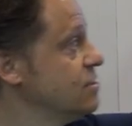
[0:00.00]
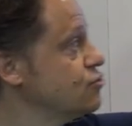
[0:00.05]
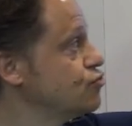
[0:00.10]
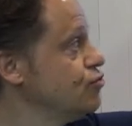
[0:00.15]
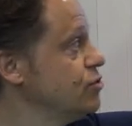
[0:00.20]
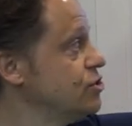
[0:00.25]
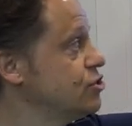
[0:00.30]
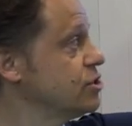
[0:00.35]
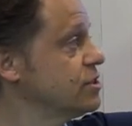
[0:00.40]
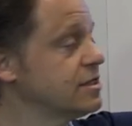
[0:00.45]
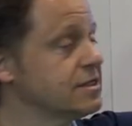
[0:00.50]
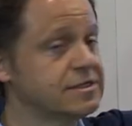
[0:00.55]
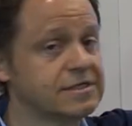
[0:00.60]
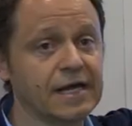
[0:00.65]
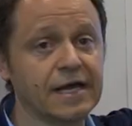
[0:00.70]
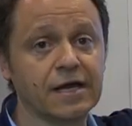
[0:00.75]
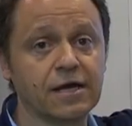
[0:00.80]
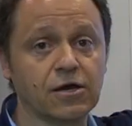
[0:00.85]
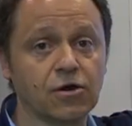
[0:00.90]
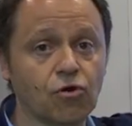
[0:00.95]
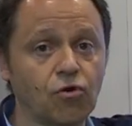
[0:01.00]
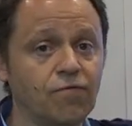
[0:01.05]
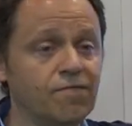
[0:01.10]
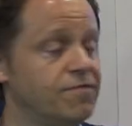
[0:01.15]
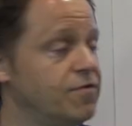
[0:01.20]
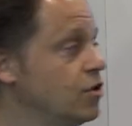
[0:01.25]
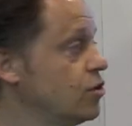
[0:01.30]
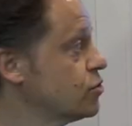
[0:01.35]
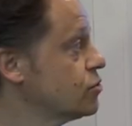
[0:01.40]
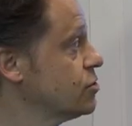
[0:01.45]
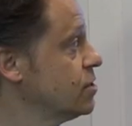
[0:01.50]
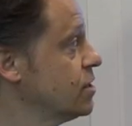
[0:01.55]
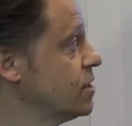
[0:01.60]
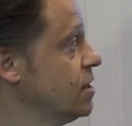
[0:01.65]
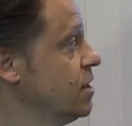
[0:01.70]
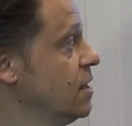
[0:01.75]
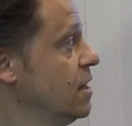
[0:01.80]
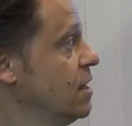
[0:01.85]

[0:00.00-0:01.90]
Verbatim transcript: switch and tank converter.